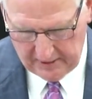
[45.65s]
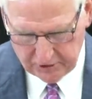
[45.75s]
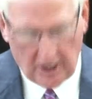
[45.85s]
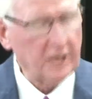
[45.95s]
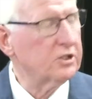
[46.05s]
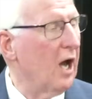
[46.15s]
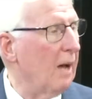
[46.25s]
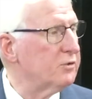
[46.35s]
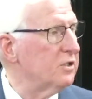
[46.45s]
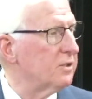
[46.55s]
Josh
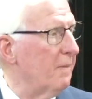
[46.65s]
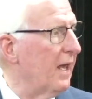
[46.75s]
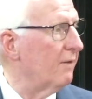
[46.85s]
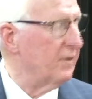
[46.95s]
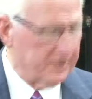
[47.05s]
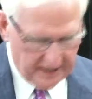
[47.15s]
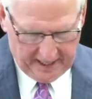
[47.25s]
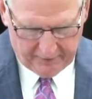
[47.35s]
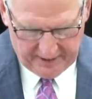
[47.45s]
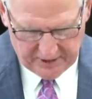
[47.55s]
Dobson is a man of
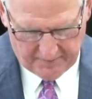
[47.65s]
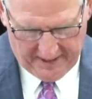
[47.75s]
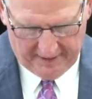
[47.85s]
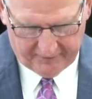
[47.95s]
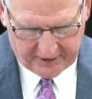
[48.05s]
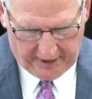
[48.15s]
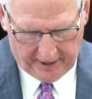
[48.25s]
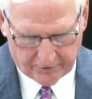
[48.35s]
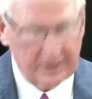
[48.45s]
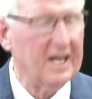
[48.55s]
integrity, he's a man of
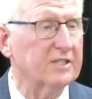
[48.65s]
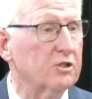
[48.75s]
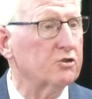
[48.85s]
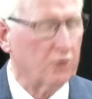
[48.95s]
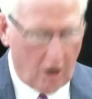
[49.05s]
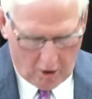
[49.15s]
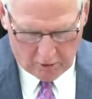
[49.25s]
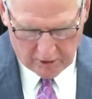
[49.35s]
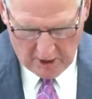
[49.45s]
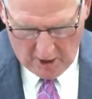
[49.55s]
character, and he has a
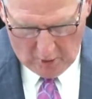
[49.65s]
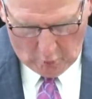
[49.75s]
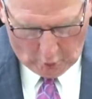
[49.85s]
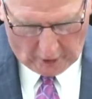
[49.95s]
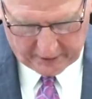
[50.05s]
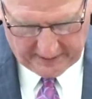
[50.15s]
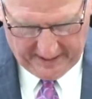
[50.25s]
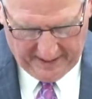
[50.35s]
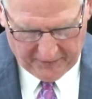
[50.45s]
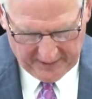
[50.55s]
strong work
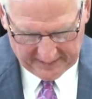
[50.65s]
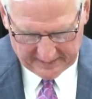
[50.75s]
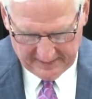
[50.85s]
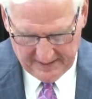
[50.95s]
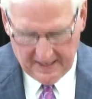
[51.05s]
ethic.